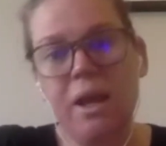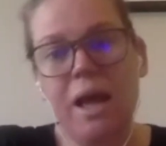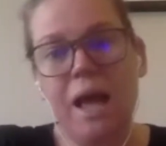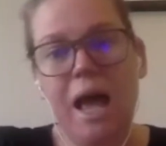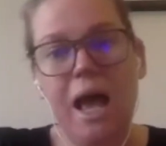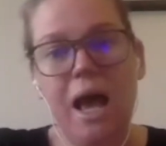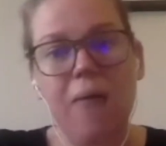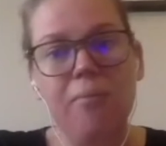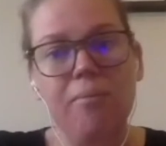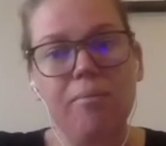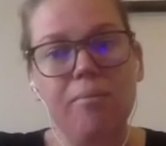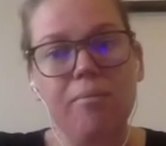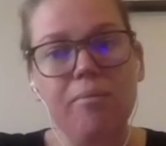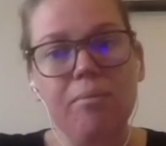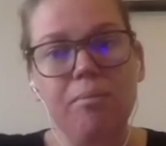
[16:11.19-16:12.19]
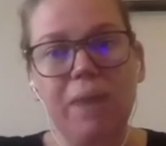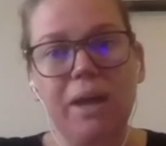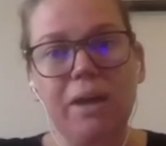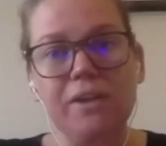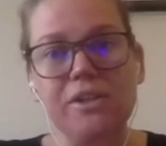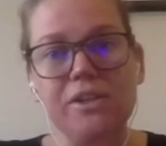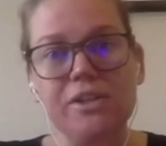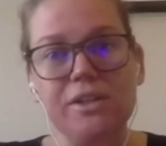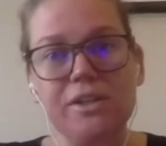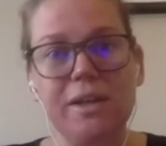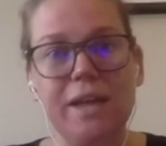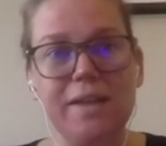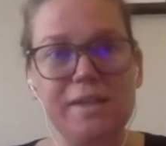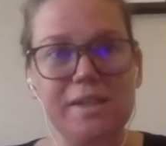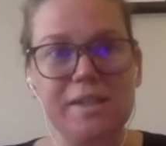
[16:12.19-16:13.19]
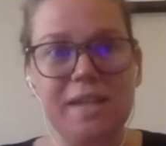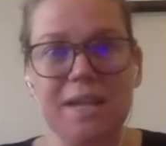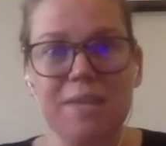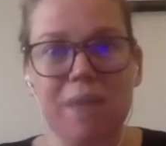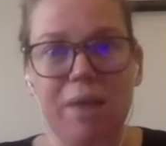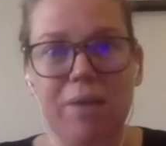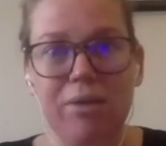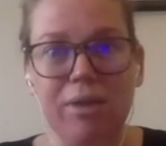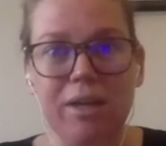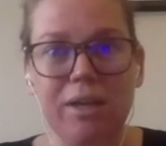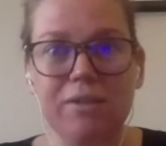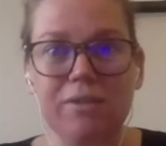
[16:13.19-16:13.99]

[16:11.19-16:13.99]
But as a team athlete,